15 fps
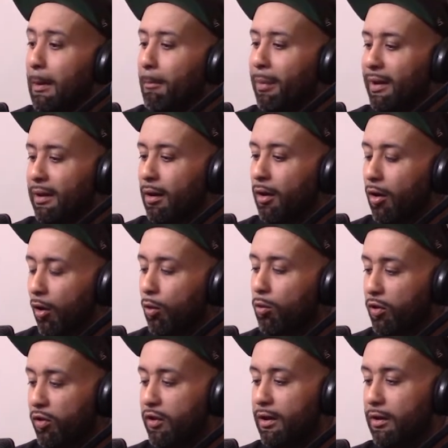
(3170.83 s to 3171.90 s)
But her whole
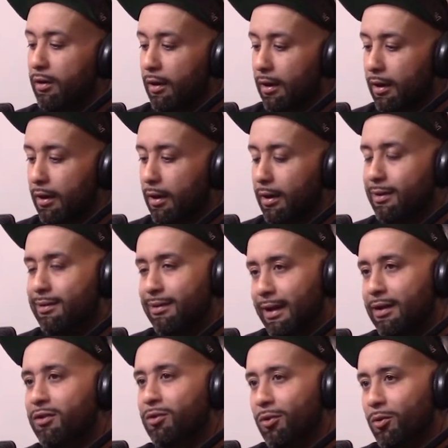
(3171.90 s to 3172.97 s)
thing, her, her TED
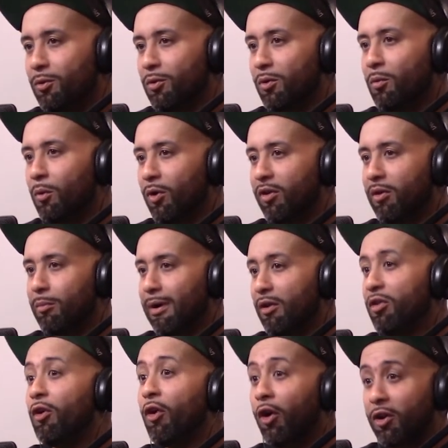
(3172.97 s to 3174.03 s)
talk was about
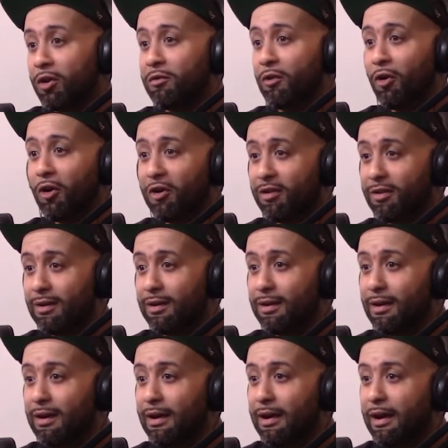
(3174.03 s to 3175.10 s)
the art of asking,
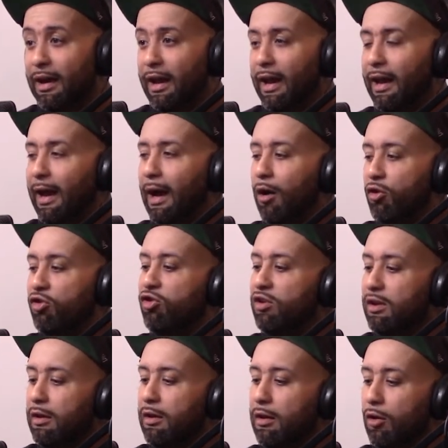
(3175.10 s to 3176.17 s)
mm. and how
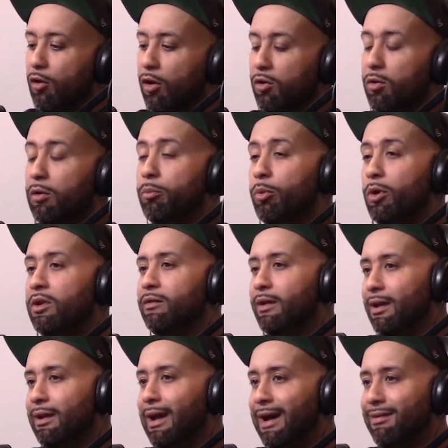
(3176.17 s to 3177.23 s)
she got to the point of
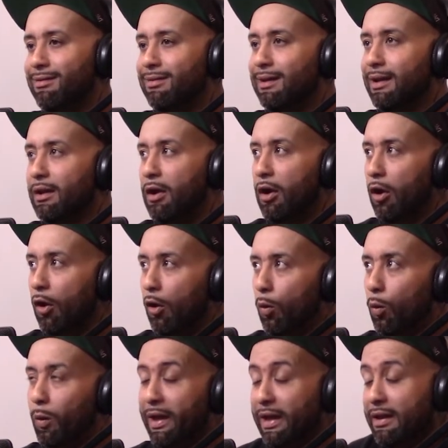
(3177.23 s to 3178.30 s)
realizing that
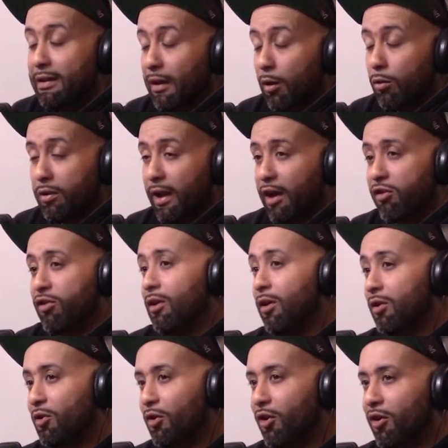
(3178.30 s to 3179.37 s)
we don't actually know how
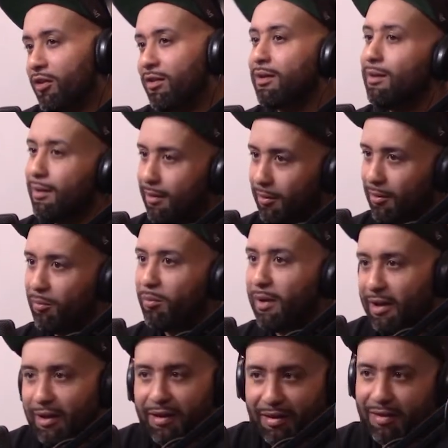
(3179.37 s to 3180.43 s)
to ask. But
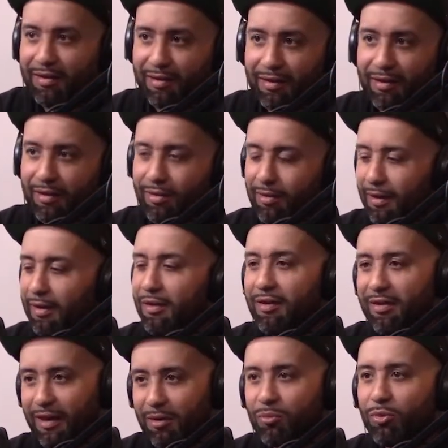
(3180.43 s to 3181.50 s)
uh, yeah. in the
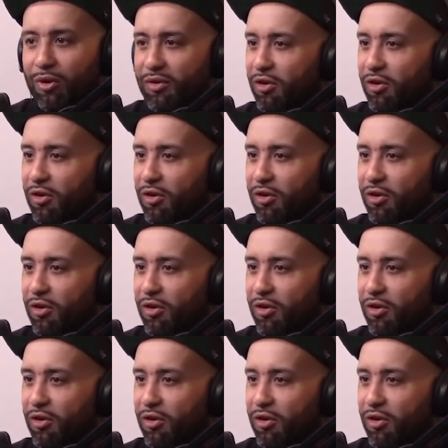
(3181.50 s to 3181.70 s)
same breath